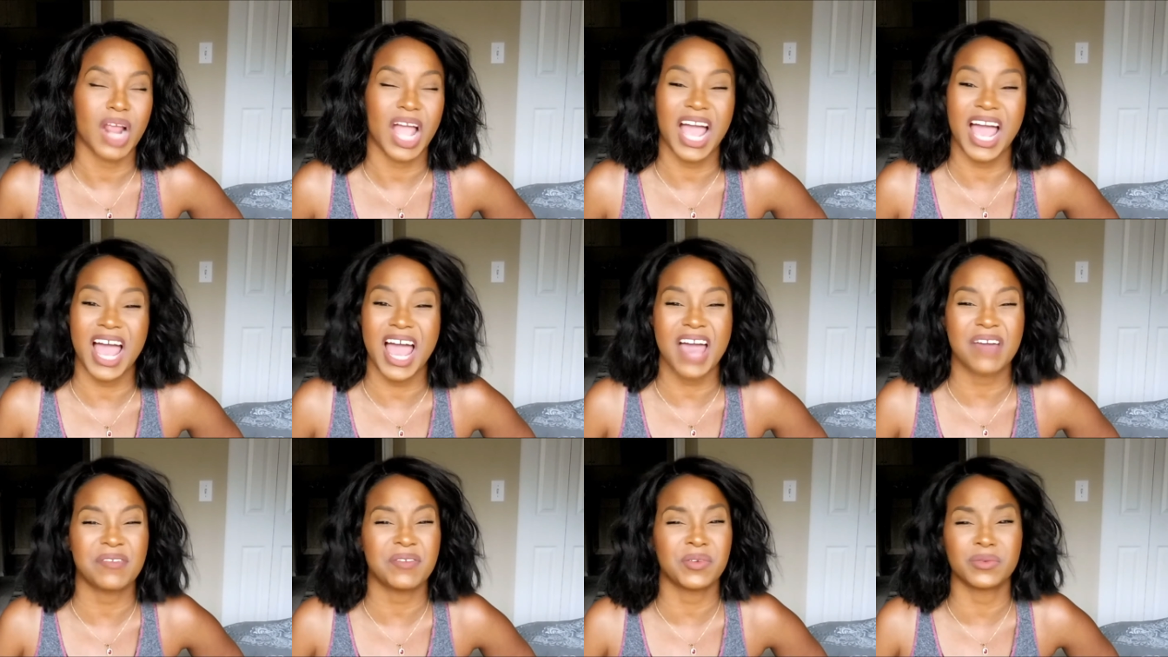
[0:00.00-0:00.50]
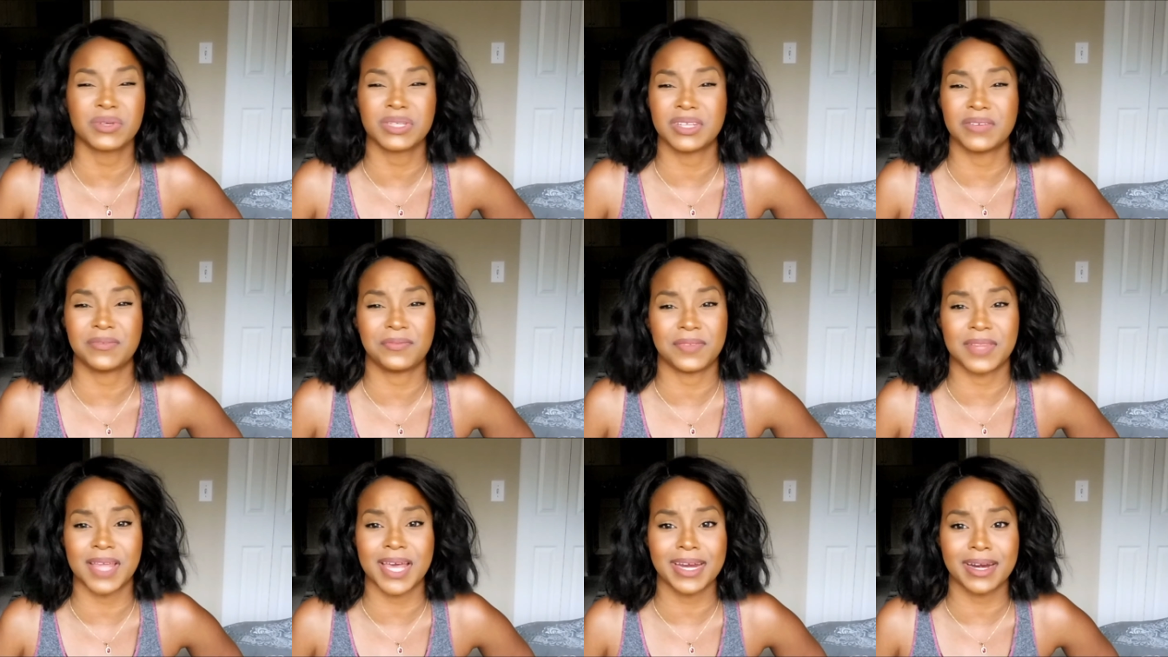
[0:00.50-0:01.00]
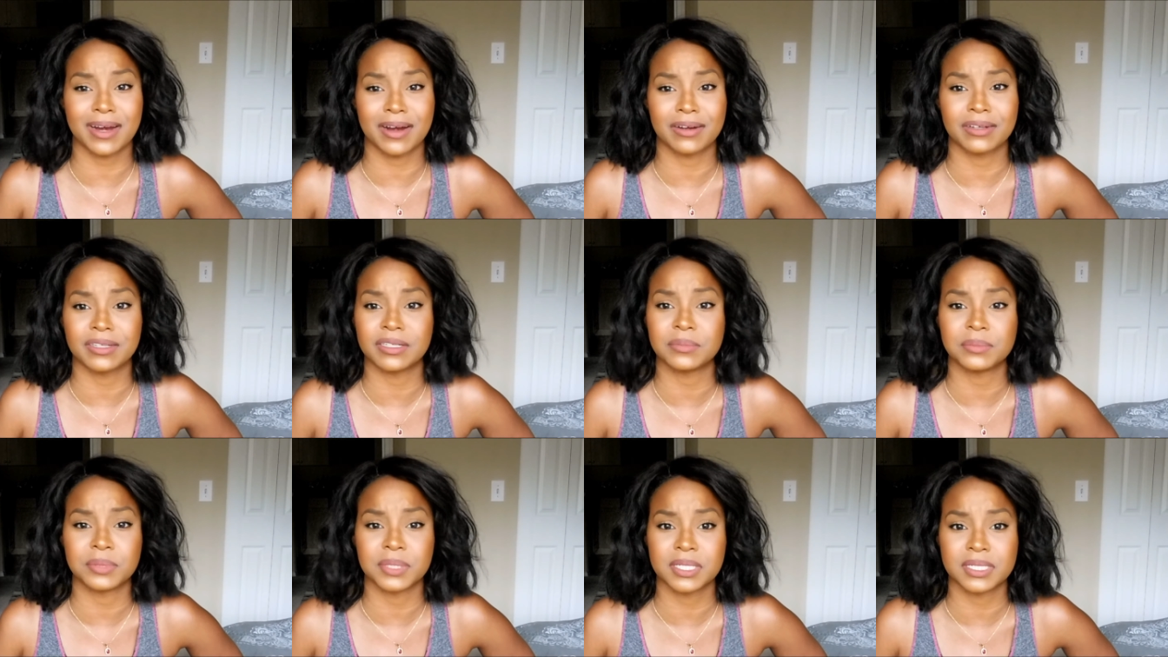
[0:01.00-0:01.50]
haven't really flat
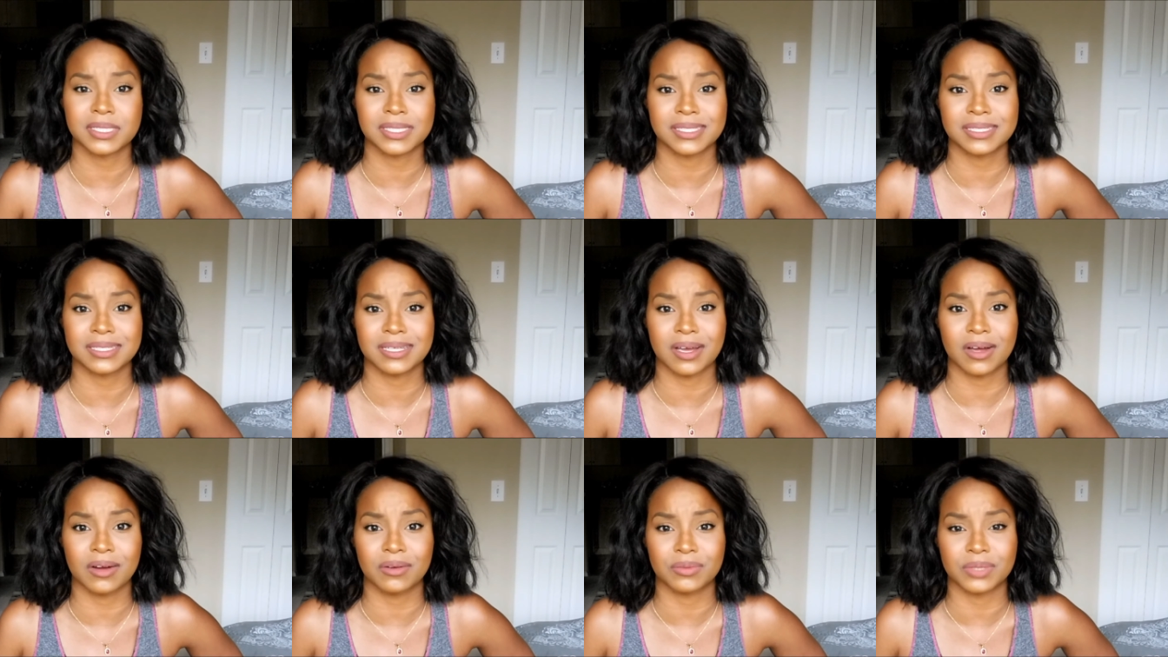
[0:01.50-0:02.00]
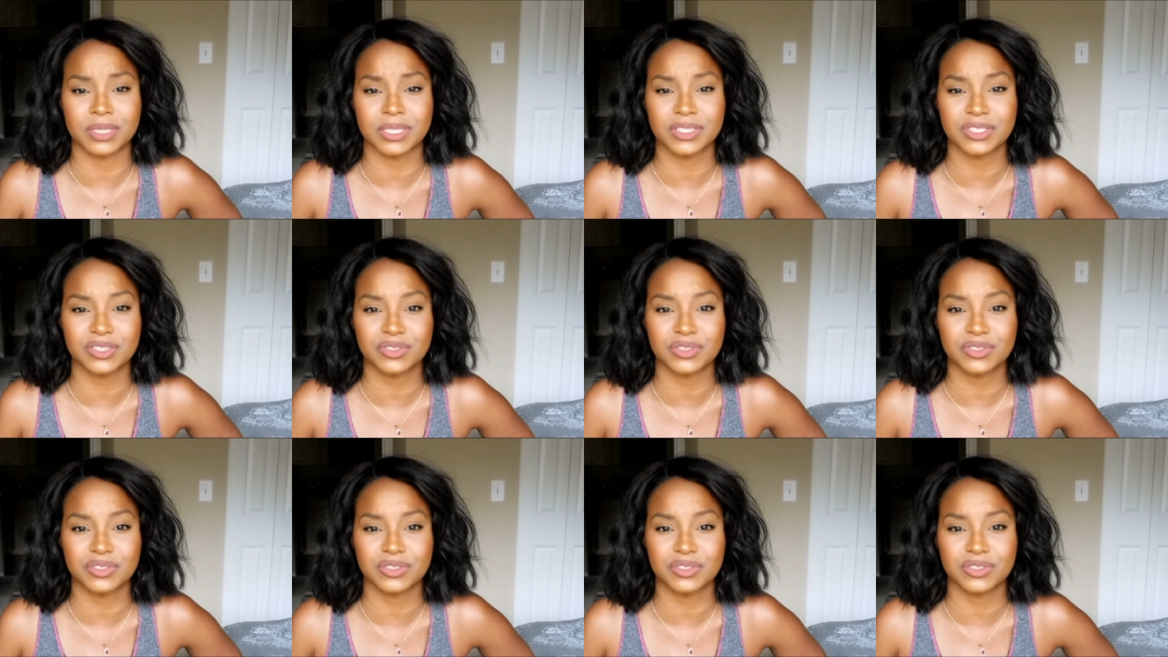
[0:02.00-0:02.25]
ironed it because it's already